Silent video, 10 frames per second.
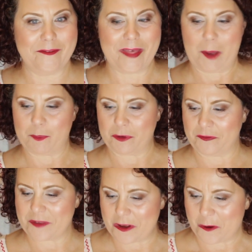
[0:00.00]
of that
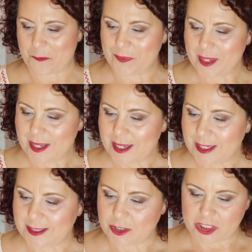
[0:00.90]
perfume.
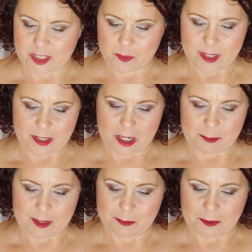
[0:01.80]
So she went and
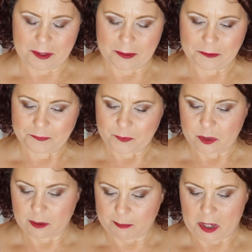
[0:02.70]
got me a bottle
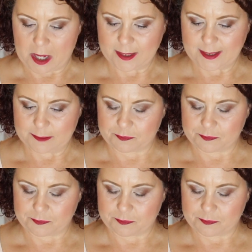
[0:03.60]
or a box.